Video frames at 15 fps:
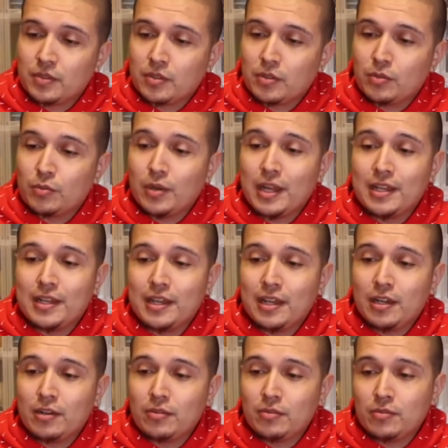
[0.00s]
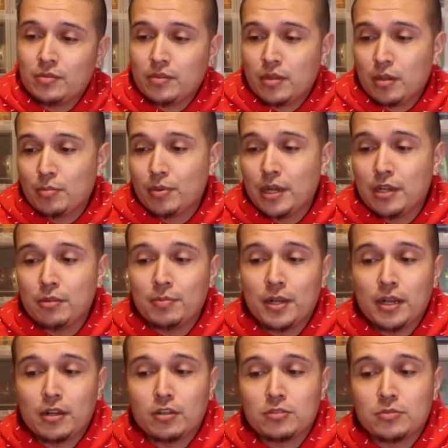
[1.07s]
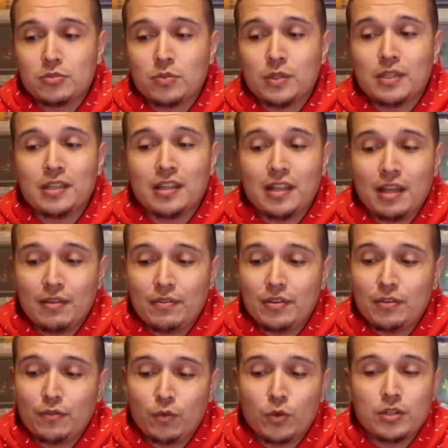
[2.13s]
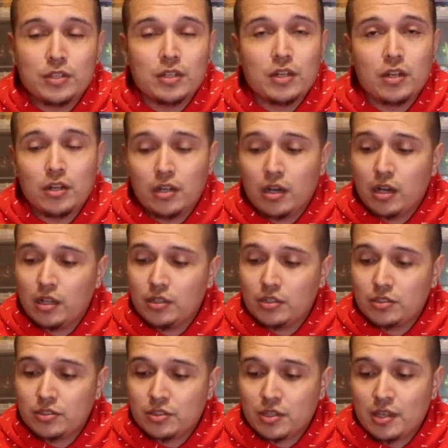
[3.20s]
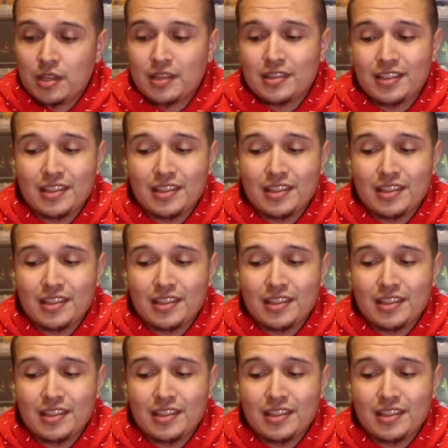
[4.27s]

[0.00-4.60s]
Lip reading: Right now, brand new pair goes between $1,100 to $1,400.